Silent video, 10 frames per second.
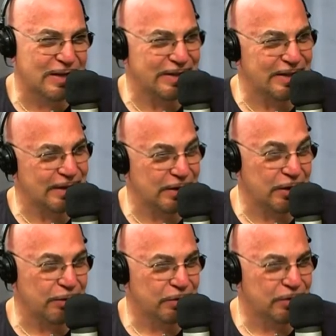actually like
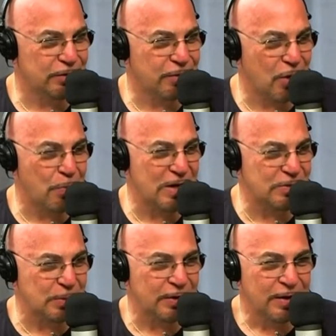you know a
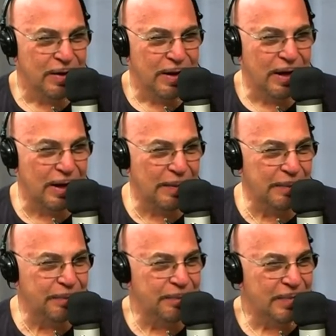basement.
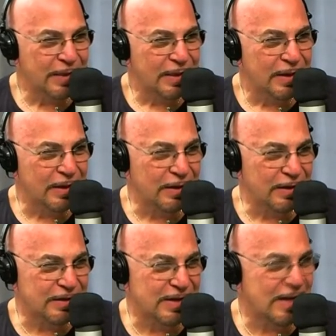Um,
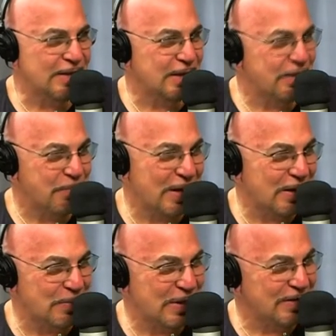because it has like
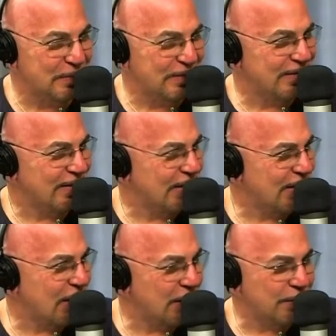mega basements.
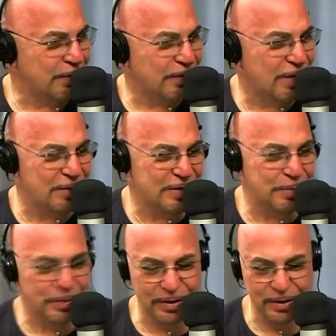I don't know how
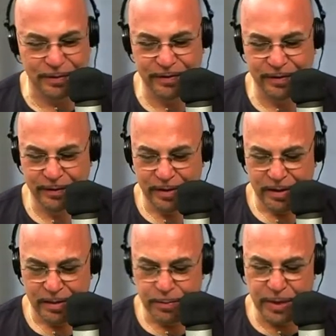deep it goes,
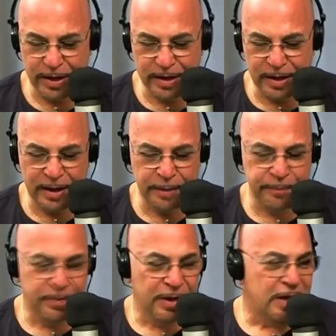but
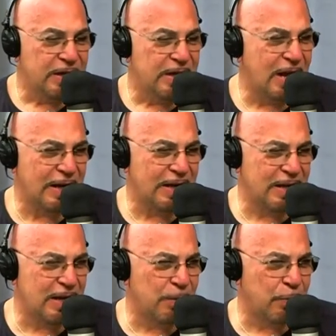um, yeah,
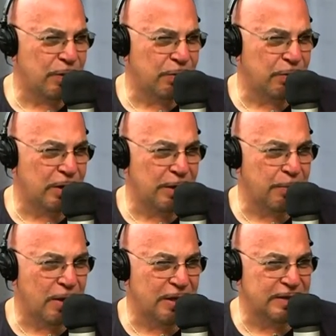it went through a lot
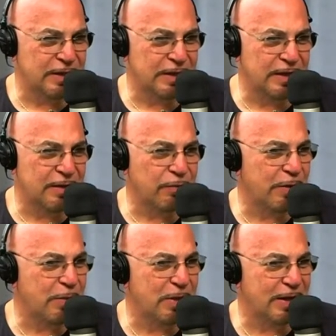of politic and then
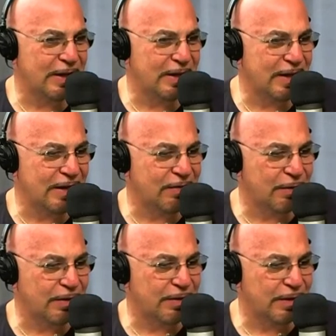rebidding and that
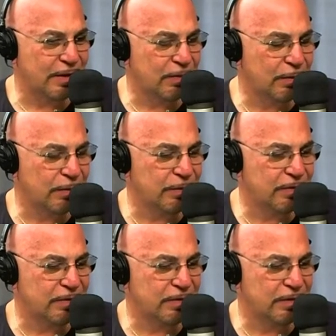sort of thing. So it
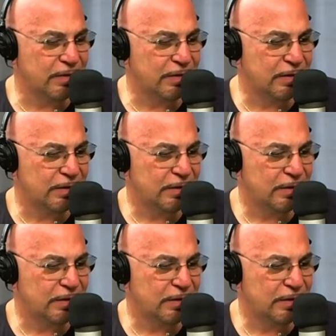was. Uh, well, do you